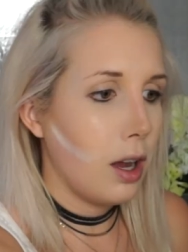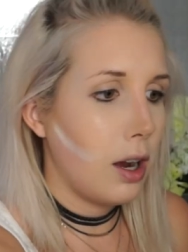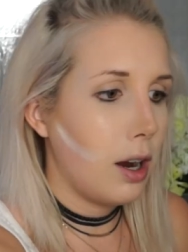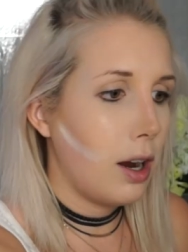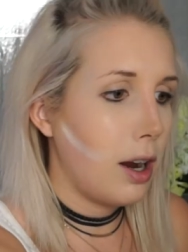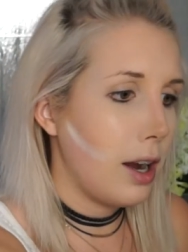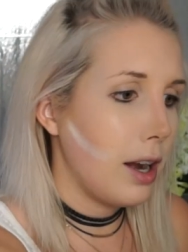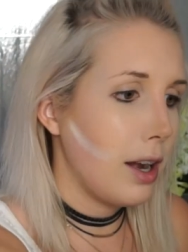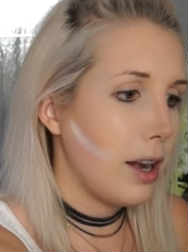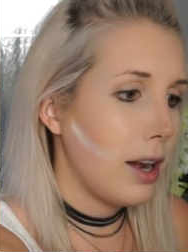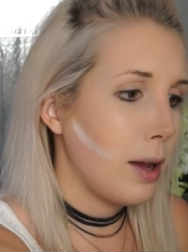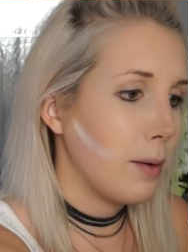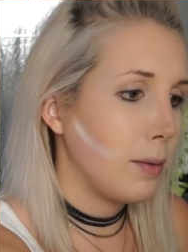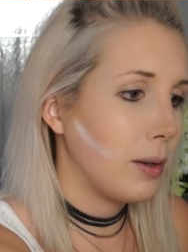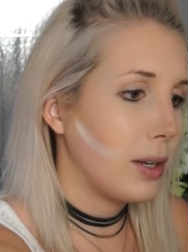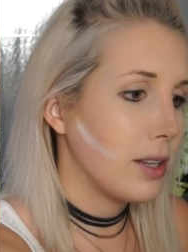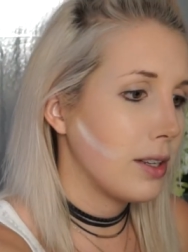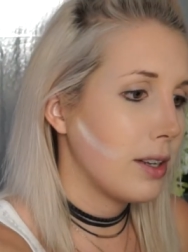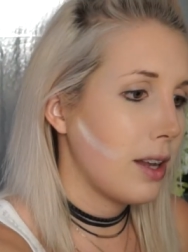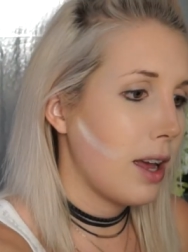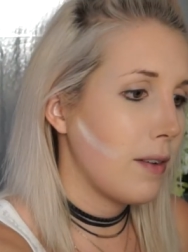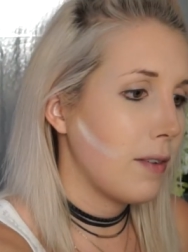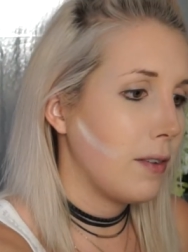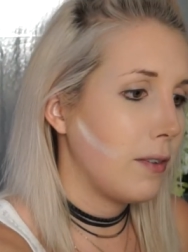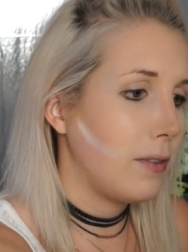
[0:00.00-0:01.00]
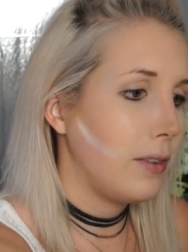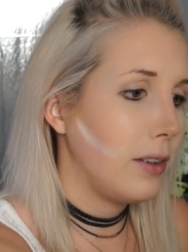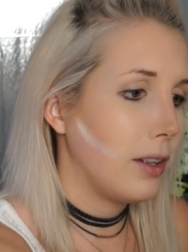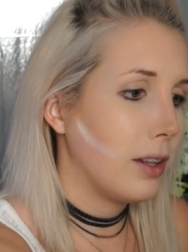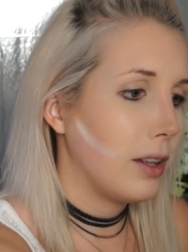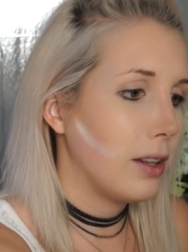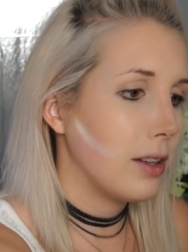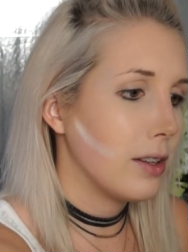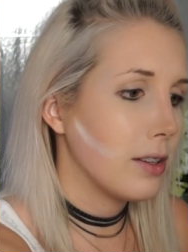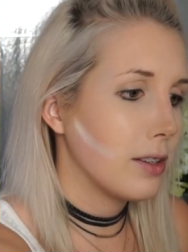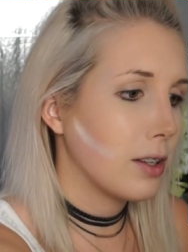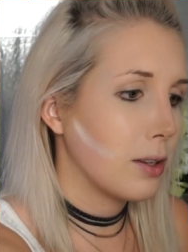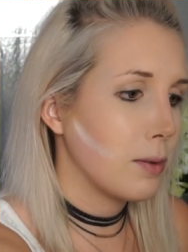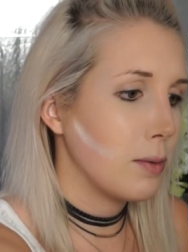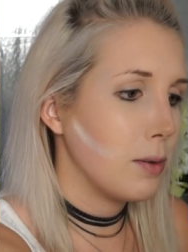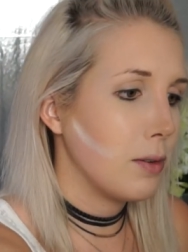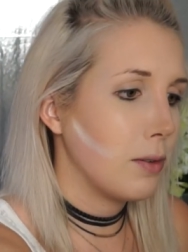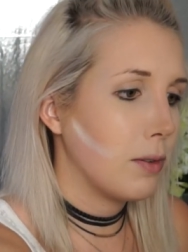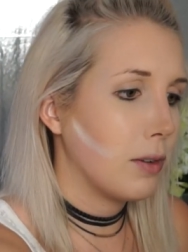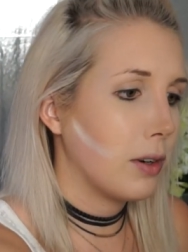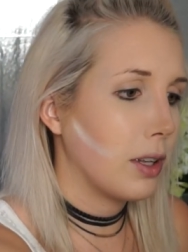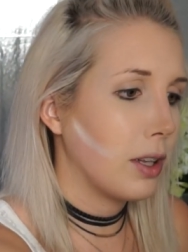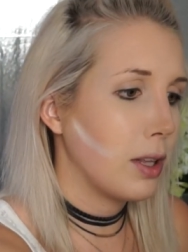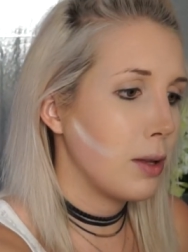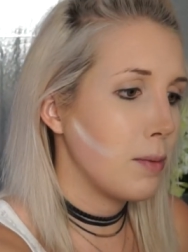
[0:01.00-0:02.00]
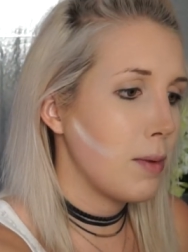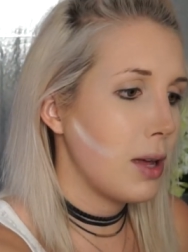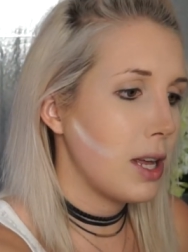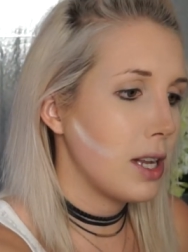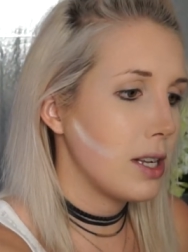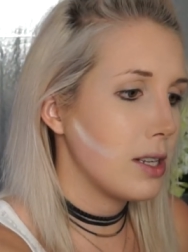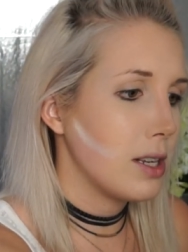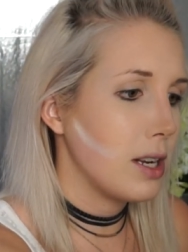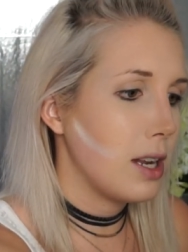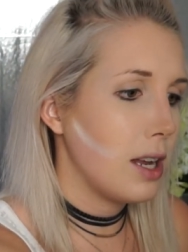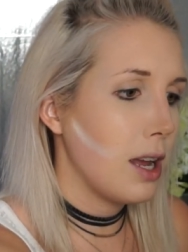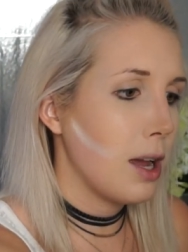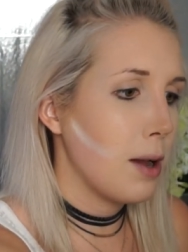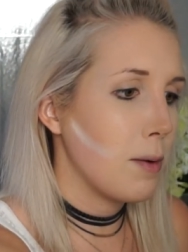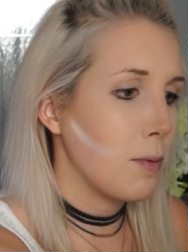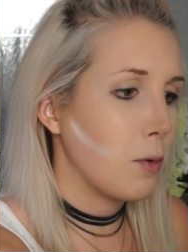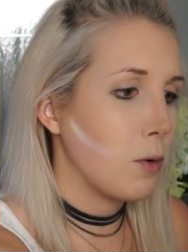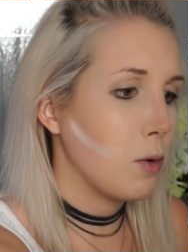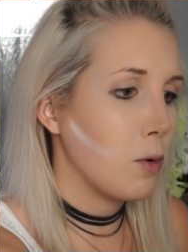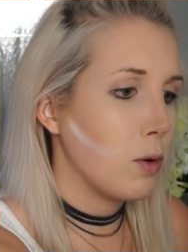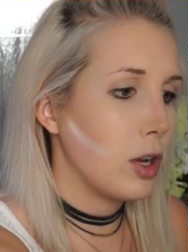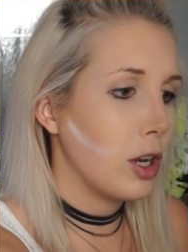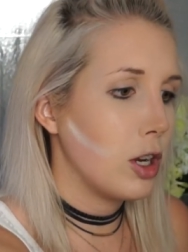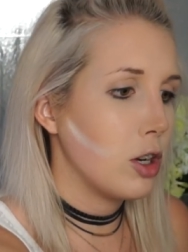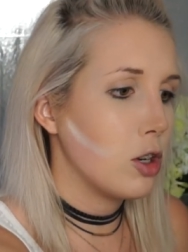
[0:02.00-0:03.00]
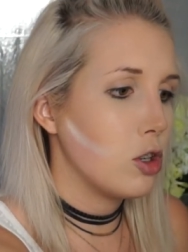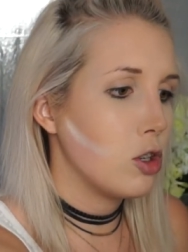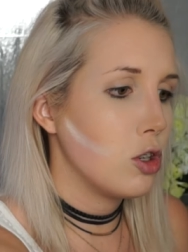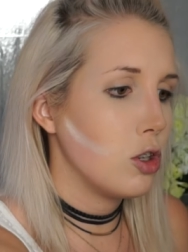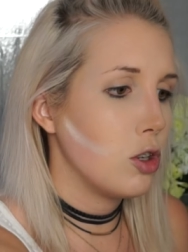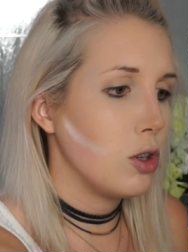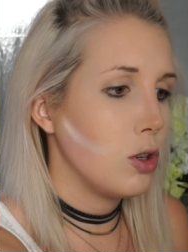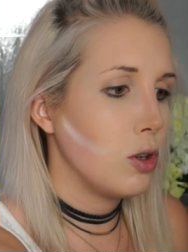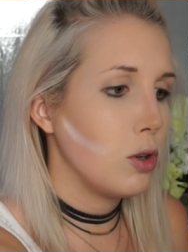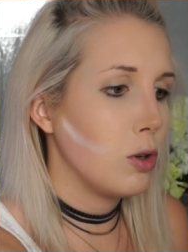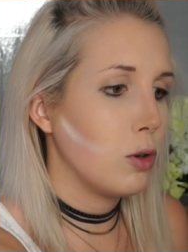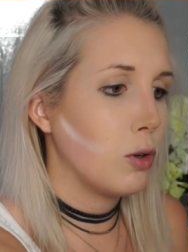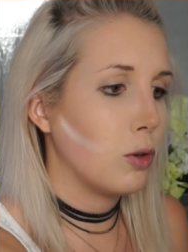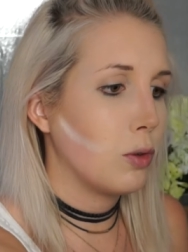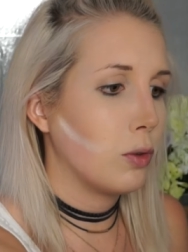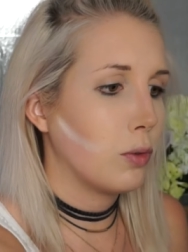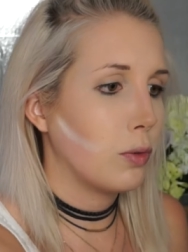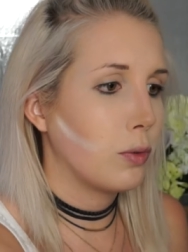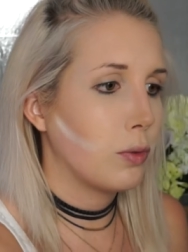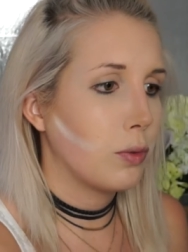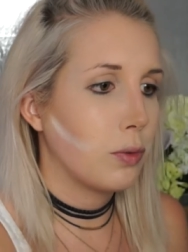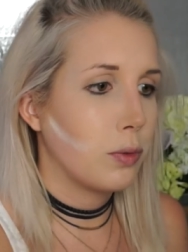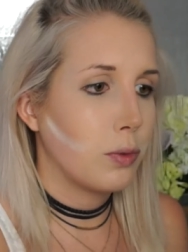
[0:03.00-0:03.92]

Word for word: Alright, now because I have a feeling this is going to be really messy, I'm going to